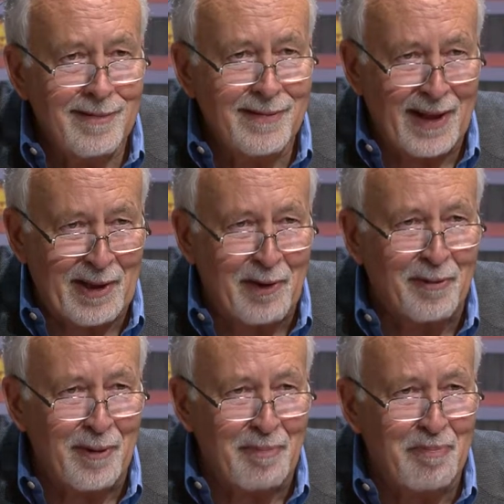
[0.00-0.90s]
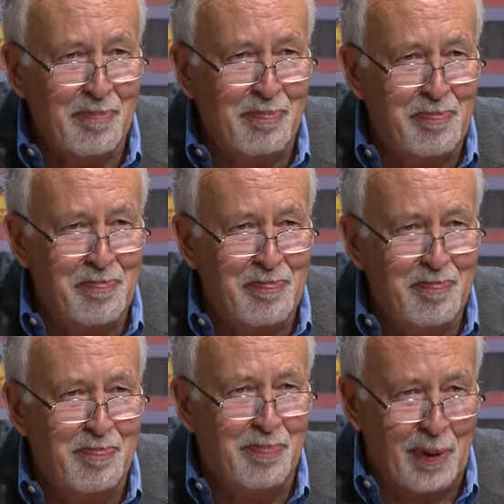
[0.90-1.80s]
Thank you for
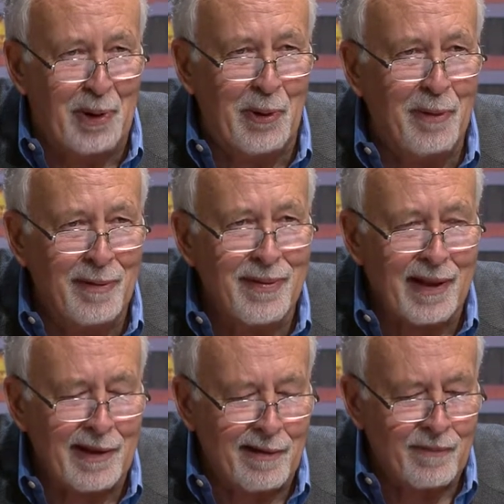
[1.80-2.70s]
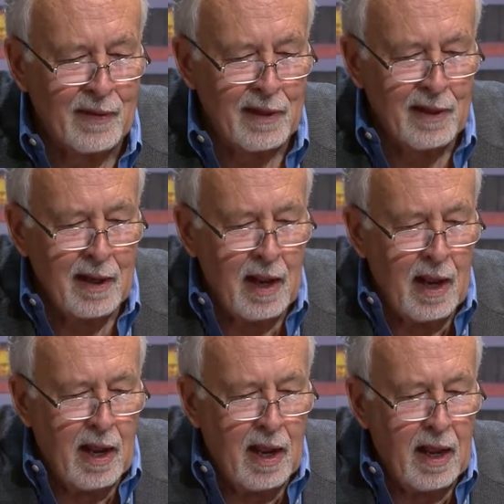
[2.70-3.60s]
poo. Thank you.
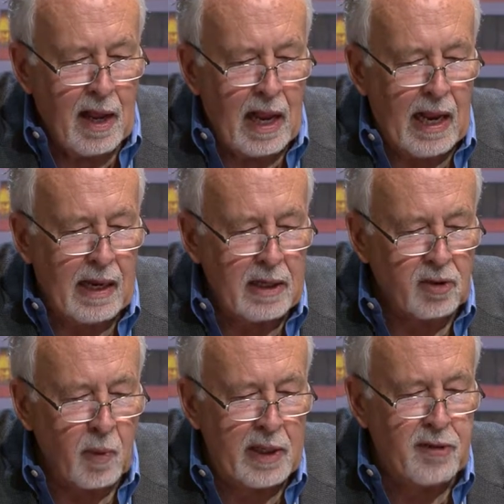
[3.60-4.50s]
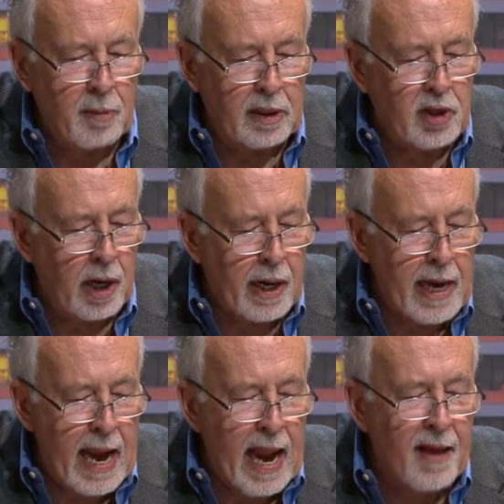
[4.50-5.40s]
That is way too much honey.
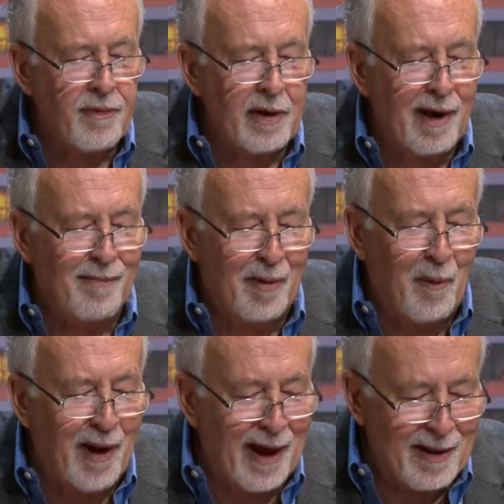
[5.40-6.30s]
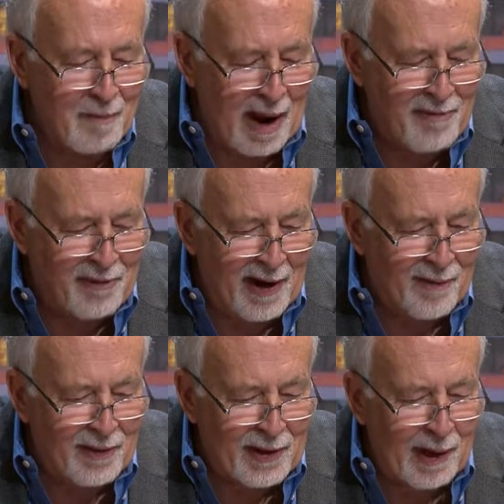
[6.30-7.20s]
And the number one, my
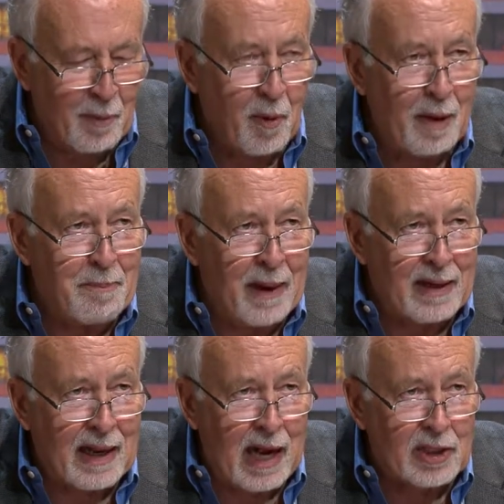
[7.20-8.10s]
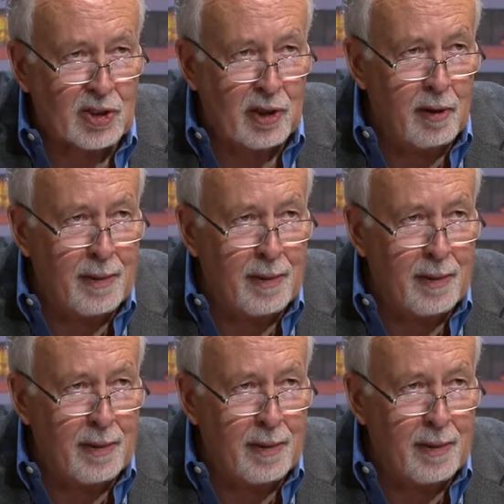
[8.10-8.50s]
favorite, the number one pet costume